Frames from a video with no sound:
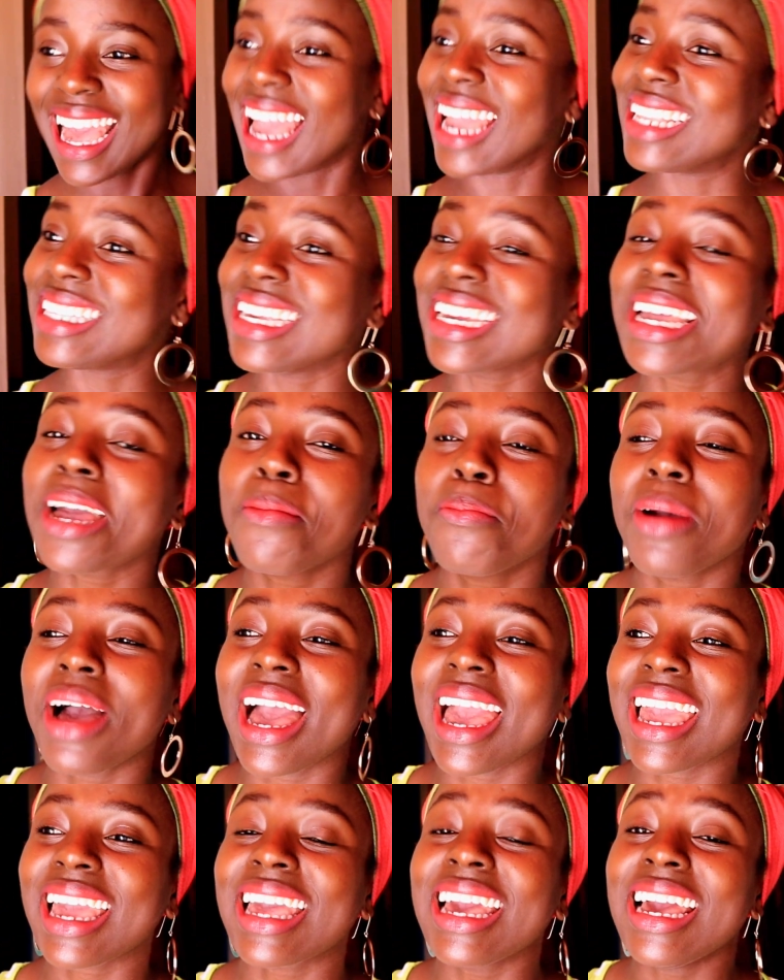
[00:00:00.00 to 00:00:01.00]
I take a
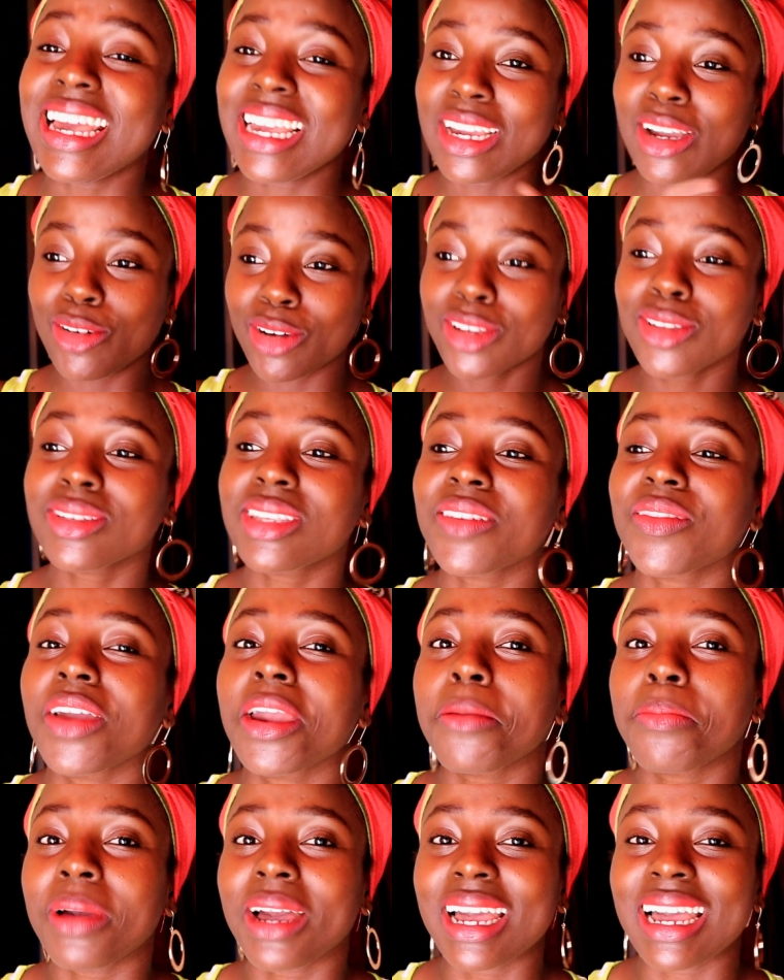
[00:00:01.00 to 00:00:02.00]
bike, go to
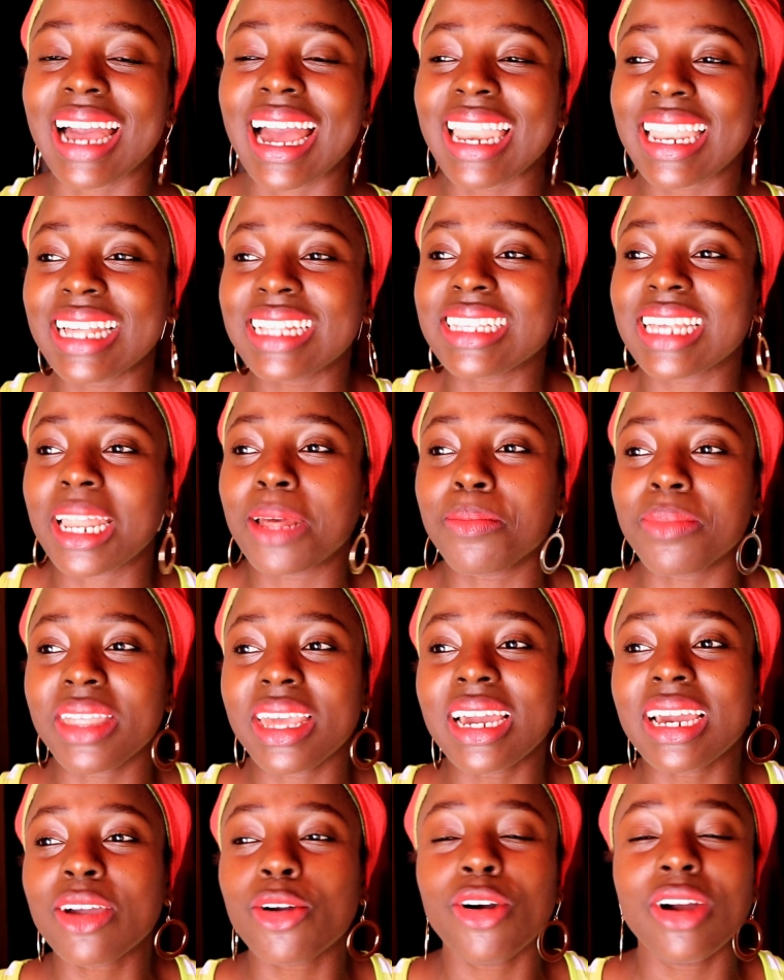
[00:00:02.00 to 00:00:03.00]
Safari Park Gardens and I'm
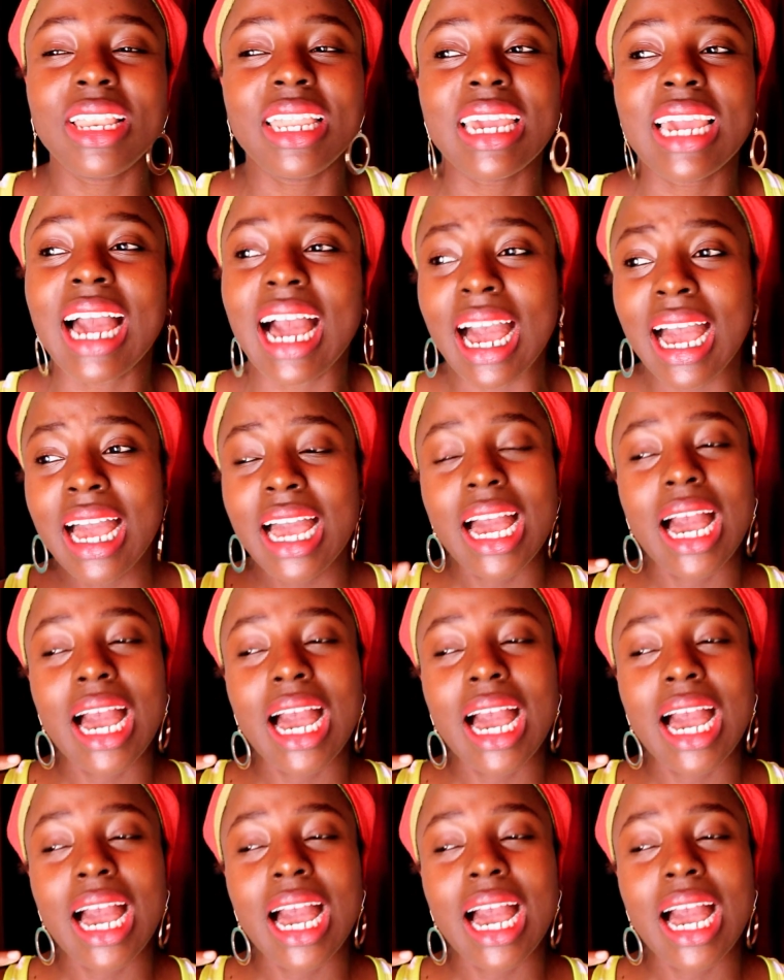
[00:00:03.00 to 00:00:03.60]
there calling her.